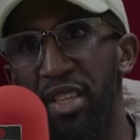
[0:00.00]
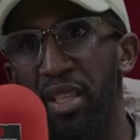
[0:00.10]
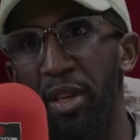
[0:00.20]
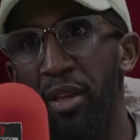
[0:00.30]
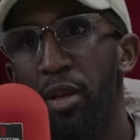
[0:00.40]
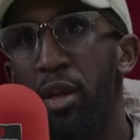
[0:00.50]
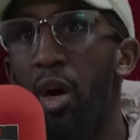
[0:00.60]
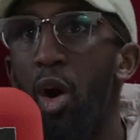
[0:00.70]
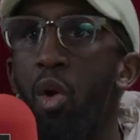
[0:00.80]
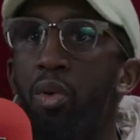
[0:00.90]
when they see me.
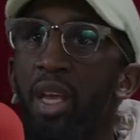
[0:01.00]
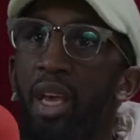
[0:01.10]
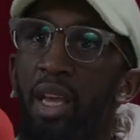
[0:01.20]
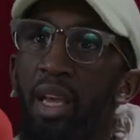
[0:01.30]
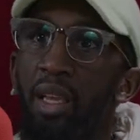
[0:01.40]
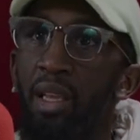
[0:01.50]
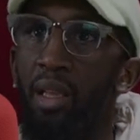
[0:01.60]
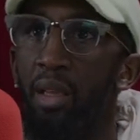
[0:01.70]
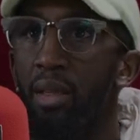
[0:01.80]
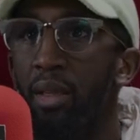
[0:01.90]
Okay.